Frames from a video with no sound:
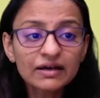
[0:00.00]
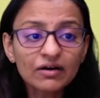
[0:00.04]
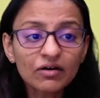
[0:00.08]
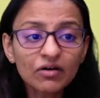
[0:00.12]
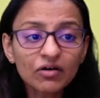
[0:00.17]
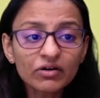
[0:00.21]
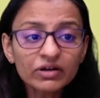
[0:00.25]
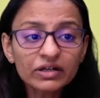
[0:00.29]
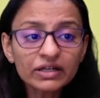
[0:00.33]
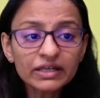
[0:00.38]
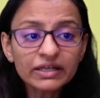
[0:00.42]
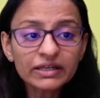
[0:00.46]

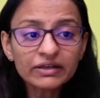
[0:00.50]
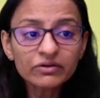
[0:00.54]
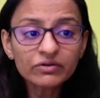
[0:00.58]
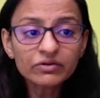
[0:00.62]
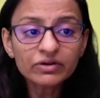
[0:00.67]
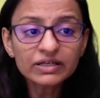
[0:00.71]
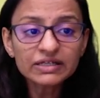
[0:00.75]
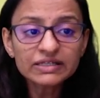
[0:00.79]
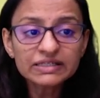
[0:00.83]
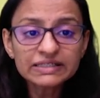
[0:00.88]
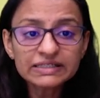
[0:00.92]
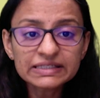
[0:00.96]
only you
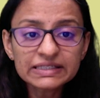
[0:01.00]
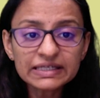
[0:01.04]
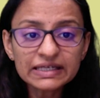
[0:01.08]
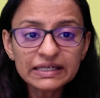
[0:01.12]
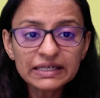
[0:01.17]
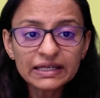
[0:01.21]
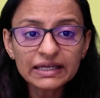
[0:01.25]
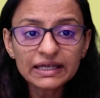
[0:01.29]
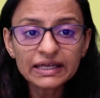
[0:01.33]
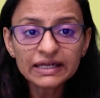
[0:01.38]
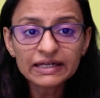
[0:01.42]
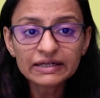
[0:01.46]
can
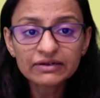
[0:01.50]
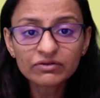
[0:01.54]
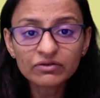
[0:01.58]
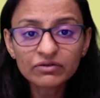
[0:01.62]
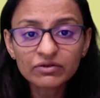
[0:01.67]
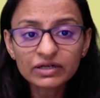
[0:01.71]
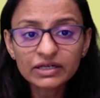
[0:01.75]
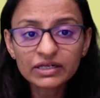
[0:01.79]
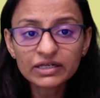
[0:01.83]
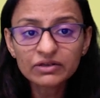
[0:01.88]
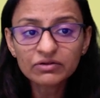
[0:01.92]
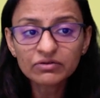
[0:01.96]
see and
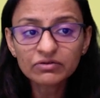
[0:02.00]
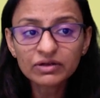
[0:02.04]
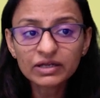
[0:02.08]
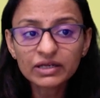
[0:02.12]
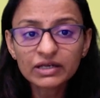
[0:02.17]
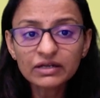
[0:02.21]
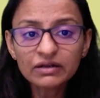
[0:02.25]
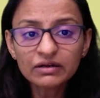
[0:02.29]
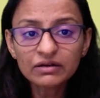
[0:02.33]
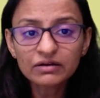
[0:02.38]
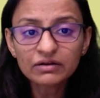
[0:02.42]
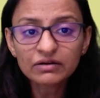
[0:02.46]
only you
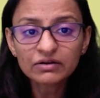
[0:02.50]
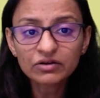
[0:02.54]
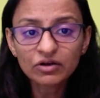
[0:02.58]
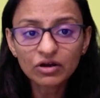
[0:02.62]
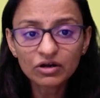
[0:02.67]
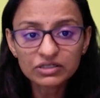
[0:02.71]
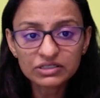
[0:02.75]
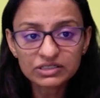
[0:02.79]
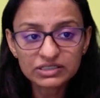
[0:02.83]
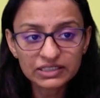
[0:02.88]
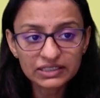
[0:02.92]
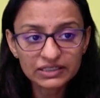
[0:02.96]
can
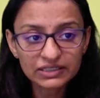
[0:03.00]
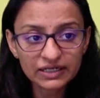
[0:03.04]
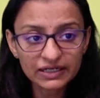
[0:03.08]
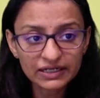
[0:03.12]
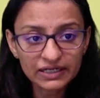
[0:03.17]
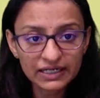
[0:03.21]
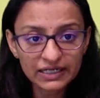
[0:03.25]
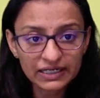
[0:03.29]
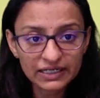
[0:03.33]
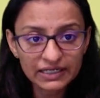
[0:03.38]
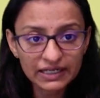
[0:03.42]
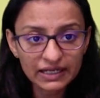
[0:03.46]
not see the
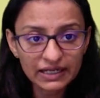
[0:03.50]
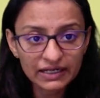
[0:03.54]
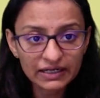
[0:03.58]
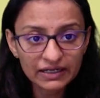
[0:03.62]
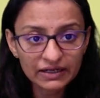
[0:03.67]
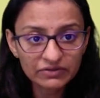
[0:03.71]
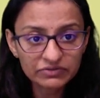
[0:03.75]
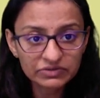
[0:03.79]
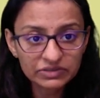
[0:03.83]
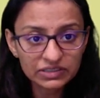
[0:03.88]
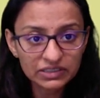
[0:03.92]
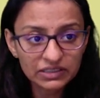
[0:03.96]
data.
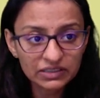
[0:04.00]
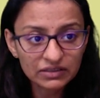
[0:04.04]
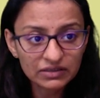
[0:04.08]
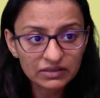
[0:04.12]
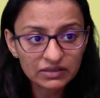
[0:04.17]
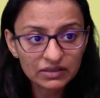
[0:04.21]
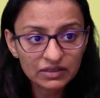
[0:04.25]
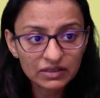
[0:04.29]
Now see,